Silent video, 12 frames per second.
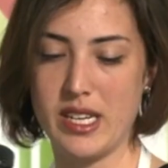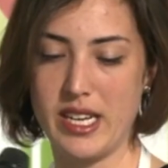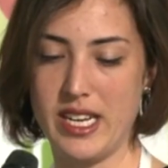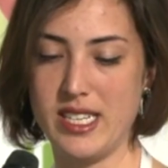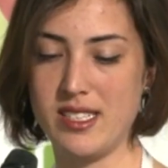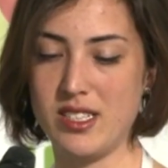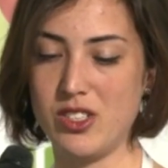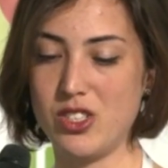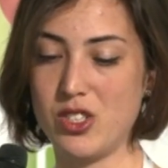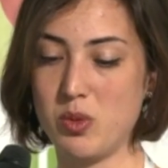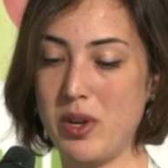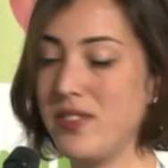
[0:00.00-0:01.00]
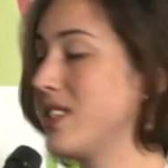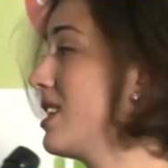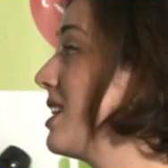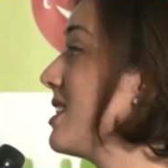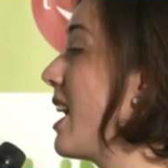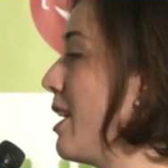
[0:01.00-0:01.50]
is Swift's
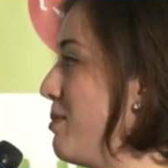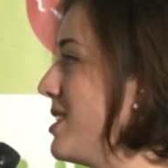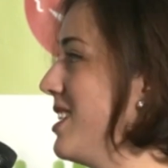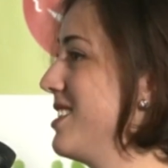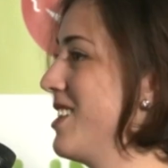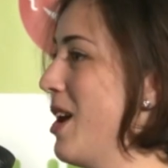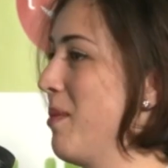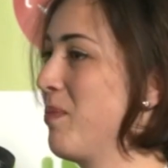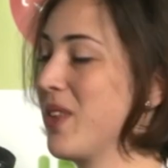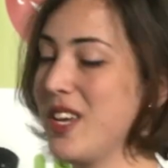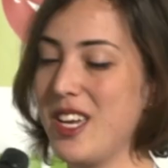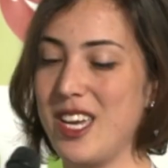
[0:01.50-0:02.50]
type system.